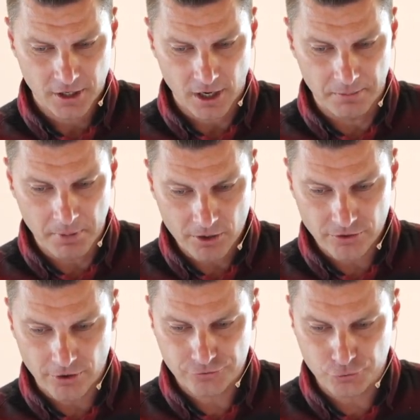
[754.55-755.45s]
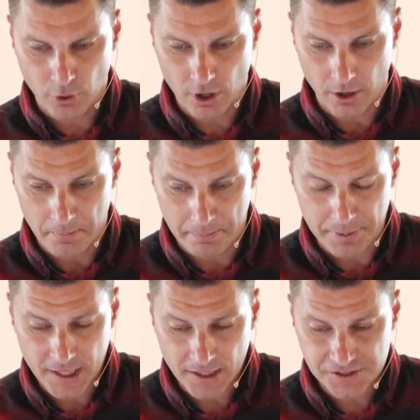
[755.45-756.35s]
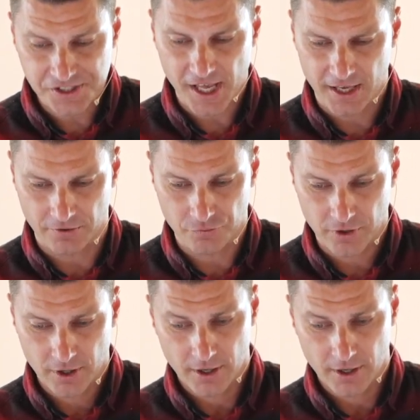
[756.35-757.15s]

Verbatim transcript: among those who are being saved